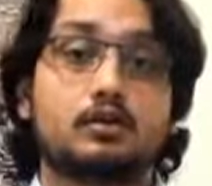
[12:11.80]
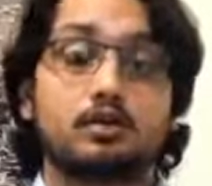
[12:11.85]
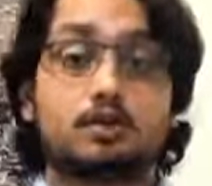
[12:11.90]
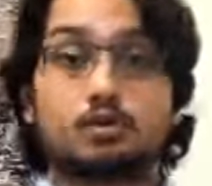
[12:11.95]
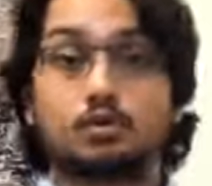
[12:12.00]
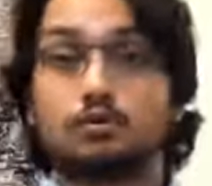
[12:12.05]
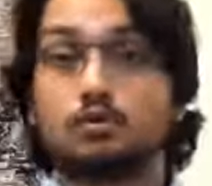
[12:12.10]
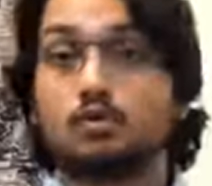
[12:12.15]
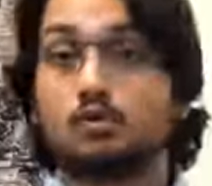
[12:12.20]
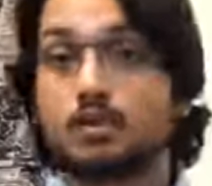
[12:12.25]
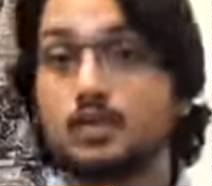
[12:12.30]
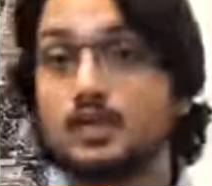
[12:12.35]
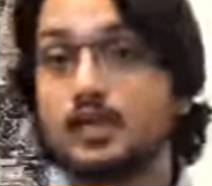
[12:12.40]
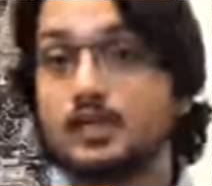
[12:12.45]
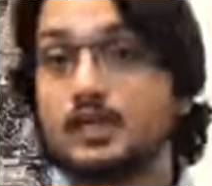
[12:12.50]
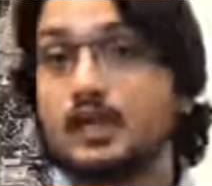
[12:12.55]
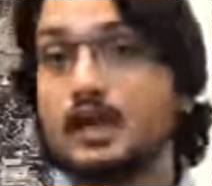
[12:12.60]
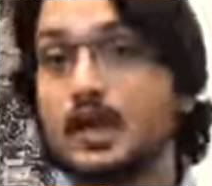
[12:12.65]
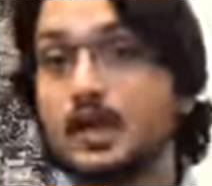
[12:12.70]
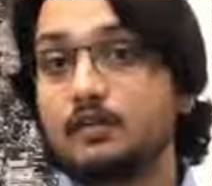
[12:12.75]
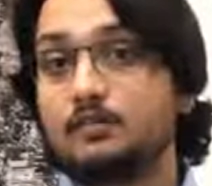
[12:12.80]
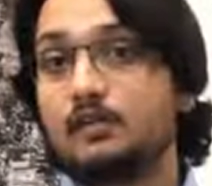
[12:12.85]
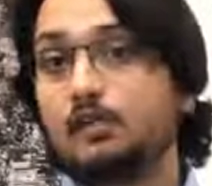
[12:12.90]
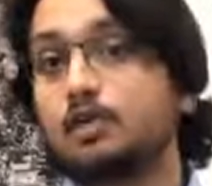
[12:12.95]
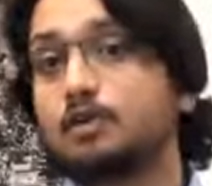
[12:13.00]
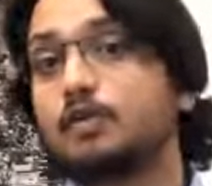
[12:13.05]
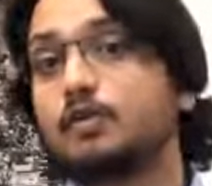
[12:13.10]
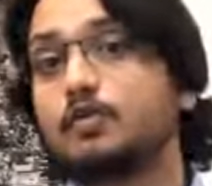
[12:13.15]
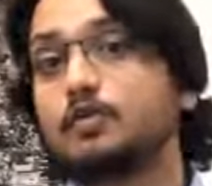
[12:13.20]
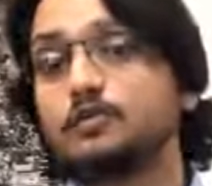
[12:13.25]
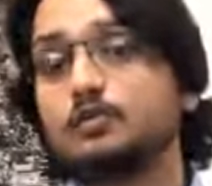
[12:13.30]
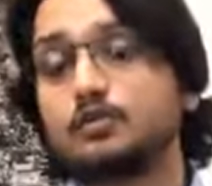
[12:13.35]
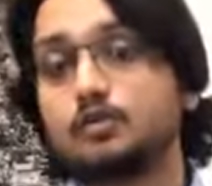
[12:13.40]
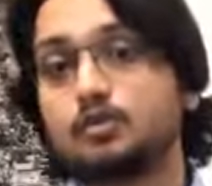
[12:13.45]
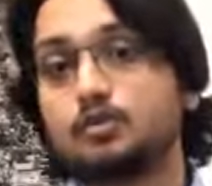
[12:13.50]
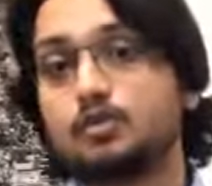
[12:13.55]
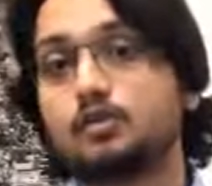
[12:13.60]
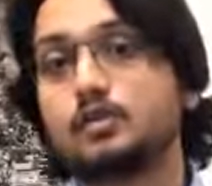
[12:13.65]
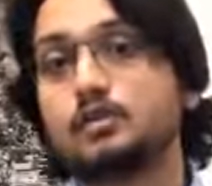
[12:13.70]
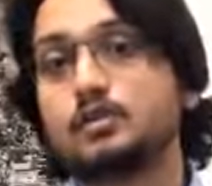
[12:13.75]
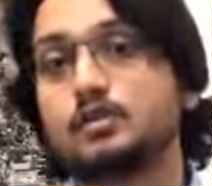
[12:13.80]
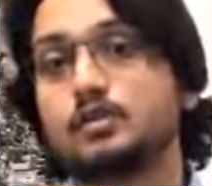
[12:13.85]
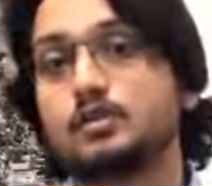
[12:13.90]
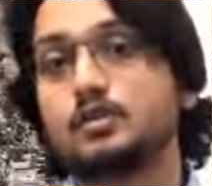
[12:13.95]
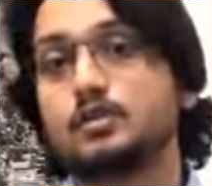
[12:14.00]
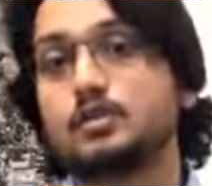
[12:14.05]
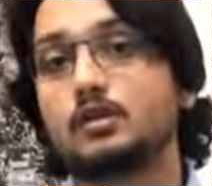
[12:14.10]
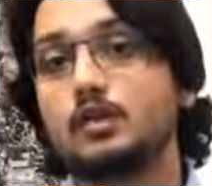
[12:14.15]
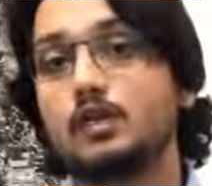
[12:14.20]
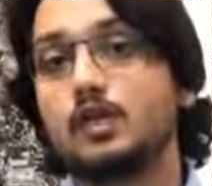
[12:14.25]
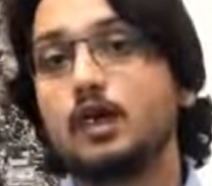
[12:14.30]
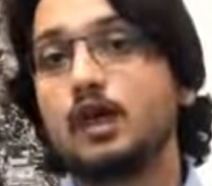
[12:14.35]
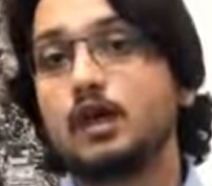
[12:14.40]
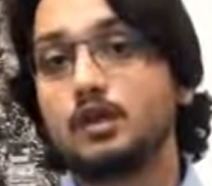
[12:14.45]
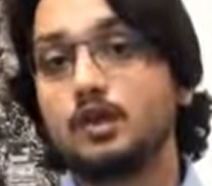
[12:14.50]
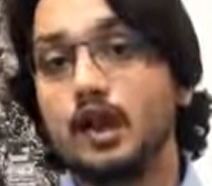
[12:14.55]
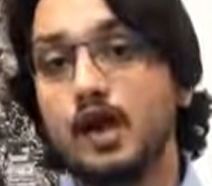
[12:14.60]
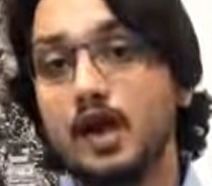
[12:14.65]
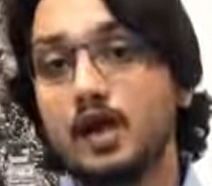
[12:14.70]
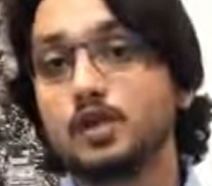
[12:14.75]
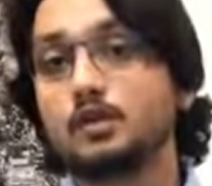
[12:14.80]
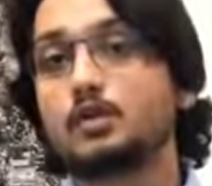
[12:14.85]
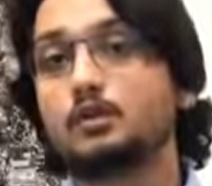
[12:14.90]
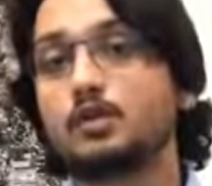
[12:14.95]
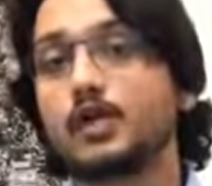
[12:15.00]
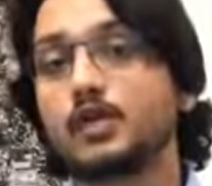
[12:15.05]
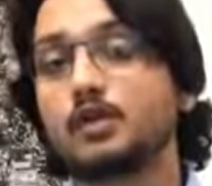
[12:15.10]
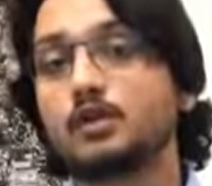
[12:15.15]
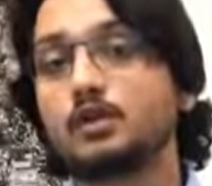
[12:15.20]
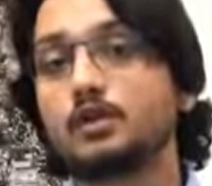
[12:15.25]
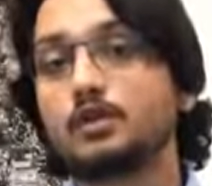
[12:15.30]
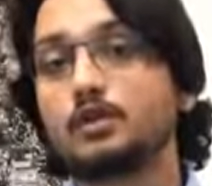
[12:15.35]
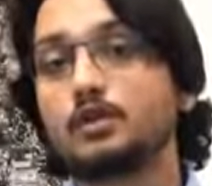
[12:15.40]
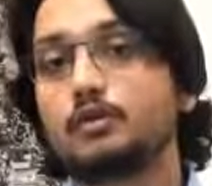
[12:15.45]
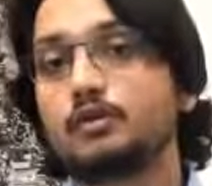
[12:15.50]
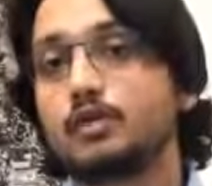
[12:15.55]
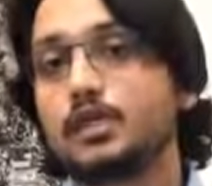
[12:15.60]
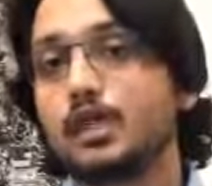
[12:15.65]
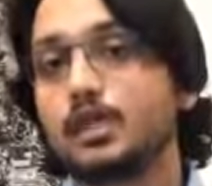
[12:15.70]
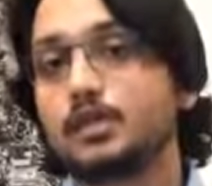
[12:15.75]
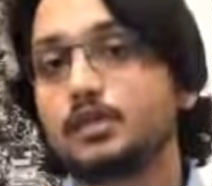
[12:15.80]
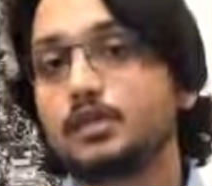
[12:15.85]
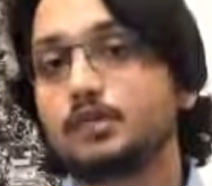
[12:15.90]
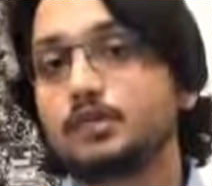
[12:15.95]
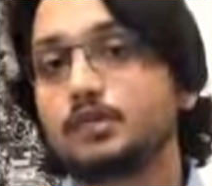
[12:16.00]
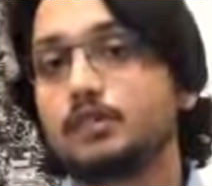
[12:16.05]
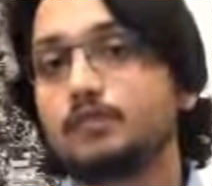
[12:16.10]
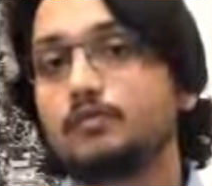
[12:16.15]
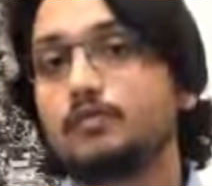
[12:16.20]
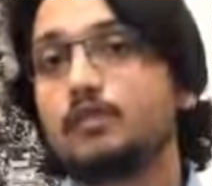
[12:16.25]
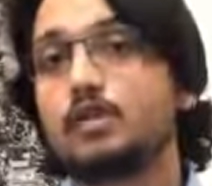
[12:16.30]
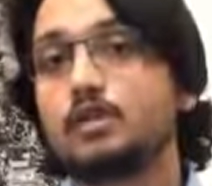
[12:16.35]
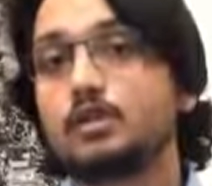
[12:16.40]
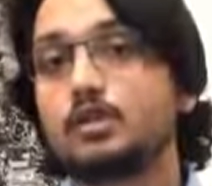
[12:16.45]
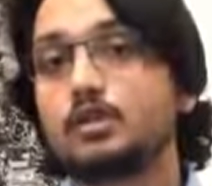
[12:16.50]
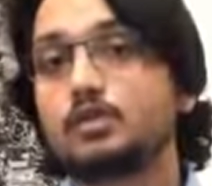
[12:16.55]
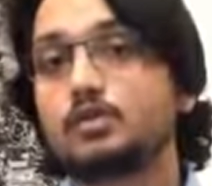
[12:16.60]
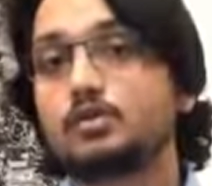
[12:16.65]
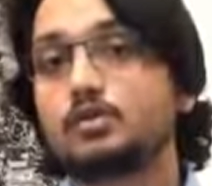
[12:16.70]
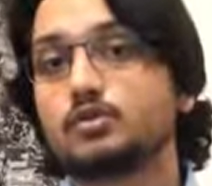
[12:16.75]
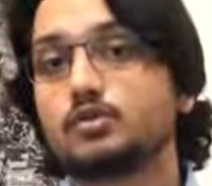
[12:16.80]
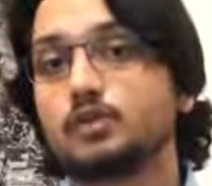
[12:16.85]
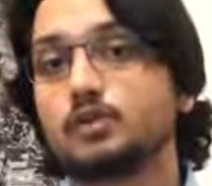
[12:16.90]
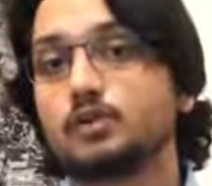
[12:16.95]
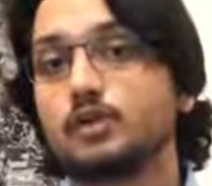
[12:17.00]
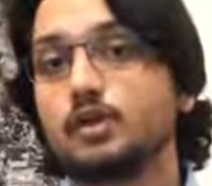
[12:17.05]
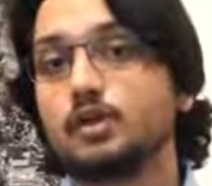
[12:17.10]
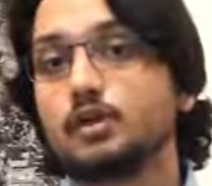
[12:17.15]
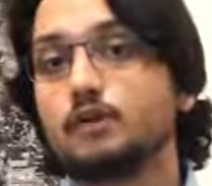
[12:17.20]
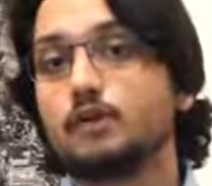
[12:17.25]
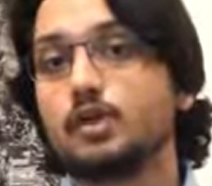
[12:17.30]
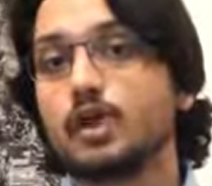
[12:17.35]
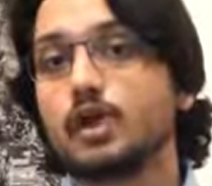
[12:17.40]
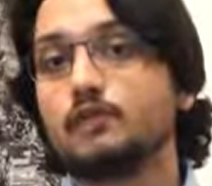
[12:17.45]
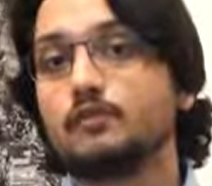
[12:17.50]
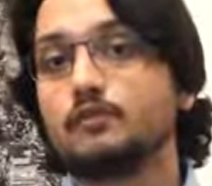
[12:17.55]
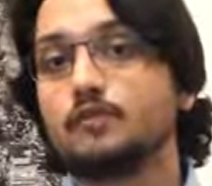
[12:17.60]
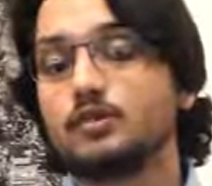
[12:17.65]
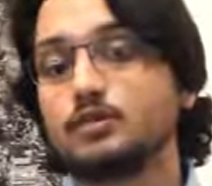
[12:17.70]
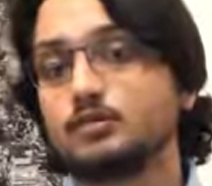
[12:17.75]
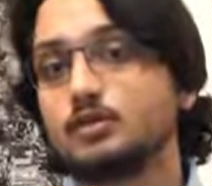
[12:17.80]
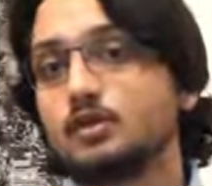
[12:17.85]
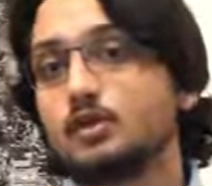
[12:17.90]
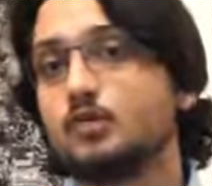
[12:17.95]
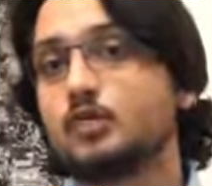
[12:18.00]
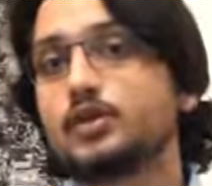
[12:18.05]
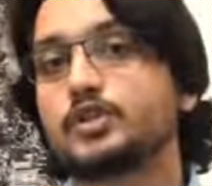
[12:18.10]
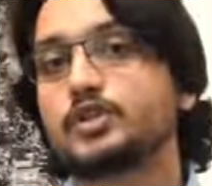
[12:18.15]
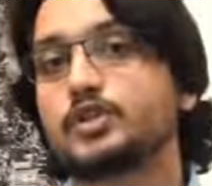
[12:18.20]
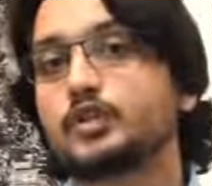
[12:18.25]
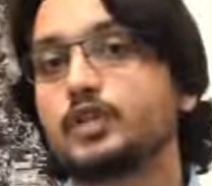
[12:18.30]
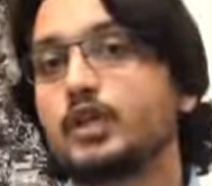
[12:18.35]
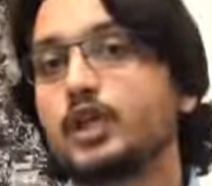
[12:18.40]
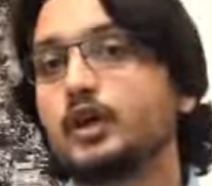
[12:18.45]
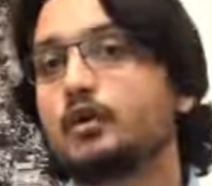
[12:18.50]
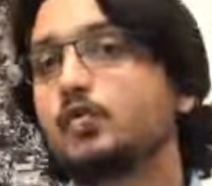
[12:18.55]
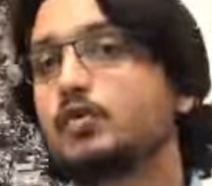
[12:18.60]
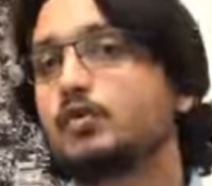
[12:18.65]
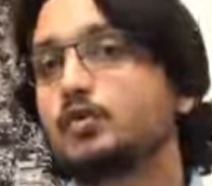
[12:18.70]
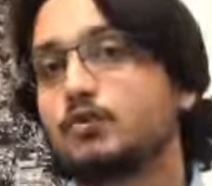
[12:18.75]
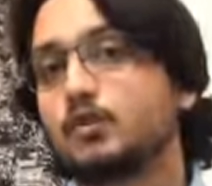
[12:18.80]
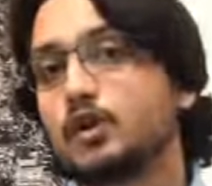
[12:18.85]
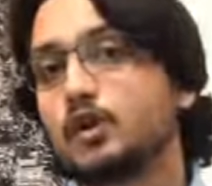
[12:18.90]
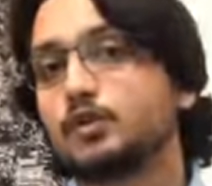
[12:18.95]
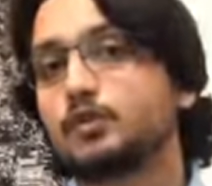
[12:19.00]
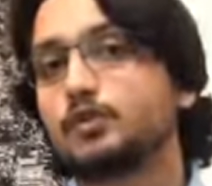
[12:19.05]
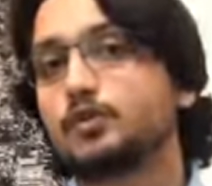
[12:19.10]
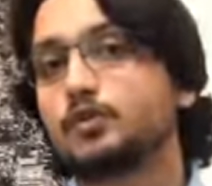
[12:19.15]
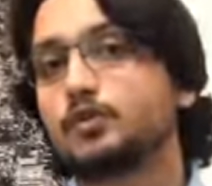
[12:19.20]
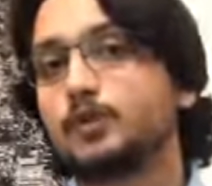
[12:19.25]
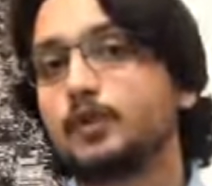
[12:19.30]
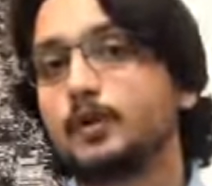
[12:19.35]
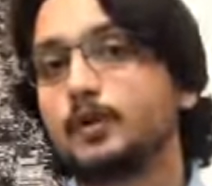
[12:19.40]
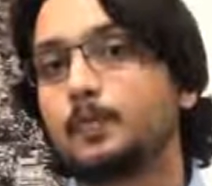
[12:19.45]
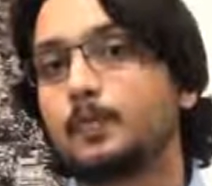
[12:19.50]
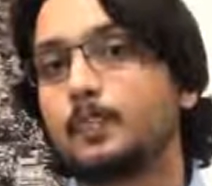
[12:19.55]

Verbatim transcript: you really have a lot of resources are you making good utilization of all the resources that you have is the question that i want to ask you today